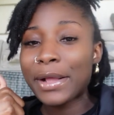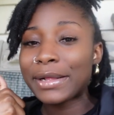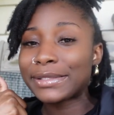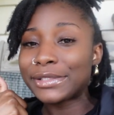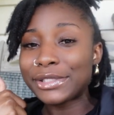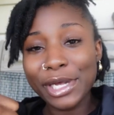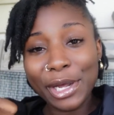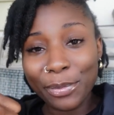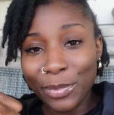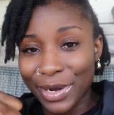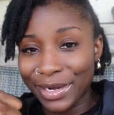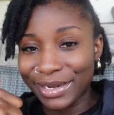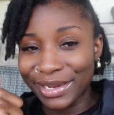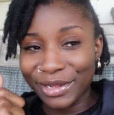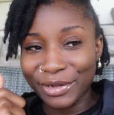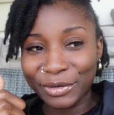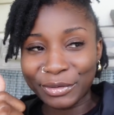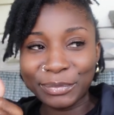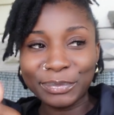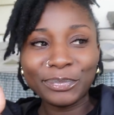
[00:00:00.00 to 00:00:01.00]
tub right
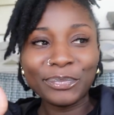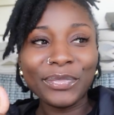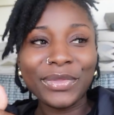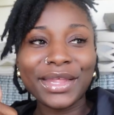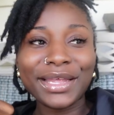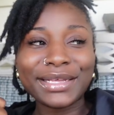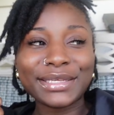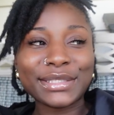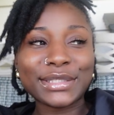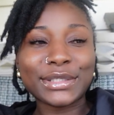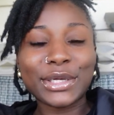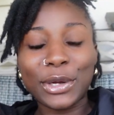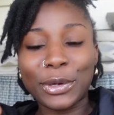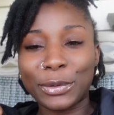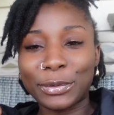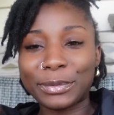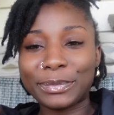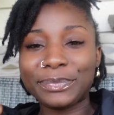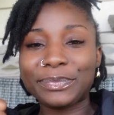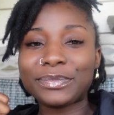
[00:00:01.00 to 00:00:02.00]
now. So